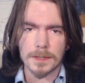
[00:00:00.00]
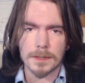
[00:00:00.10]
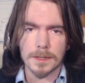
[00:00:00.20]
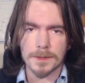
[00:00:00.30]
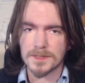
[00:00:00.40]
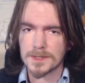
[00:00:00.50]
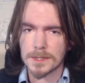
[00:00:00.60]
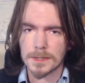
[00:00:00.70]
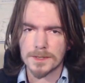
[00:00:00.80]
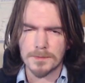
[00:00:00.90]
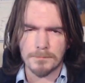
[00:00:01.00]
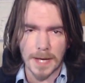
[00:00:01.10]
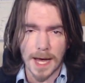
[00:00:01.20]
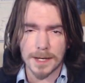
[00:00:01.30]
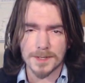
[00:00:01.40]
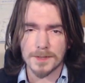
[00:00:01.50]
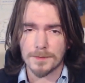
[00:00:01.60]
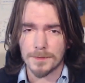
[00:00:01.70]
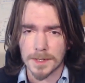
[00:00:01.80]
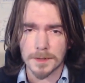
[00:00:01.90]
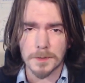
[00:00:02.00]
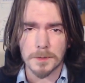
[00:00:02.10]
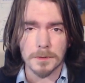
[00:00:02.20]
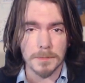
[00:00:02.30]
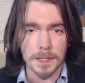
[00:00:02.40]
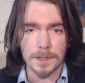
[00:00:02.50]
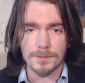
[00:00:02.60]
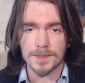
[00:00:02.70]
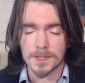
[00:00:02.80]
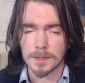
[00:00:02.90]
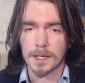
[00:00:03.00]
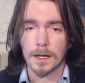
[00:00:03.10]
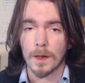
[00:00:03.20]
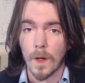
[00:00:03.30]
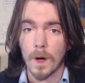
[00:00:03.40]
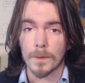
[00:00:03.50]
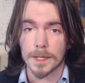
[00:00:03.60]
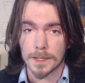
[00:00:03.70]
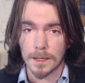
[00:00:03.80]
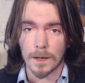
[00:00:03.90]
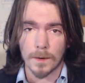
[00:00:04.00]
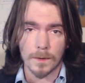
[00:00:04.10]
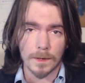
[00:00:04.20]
and you'll see that as bad as you feel you can be, you've still got a long way to go.